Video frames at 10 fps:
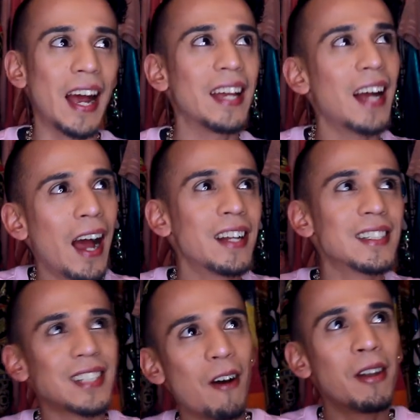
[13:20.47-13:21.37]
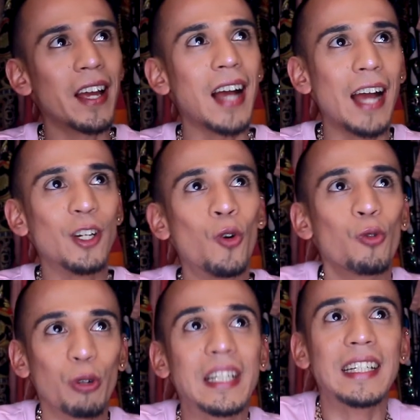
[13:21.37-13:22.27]
I kind of sound like I
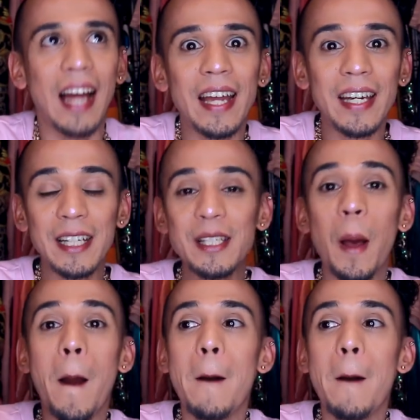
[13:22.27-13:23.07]
don't really like it.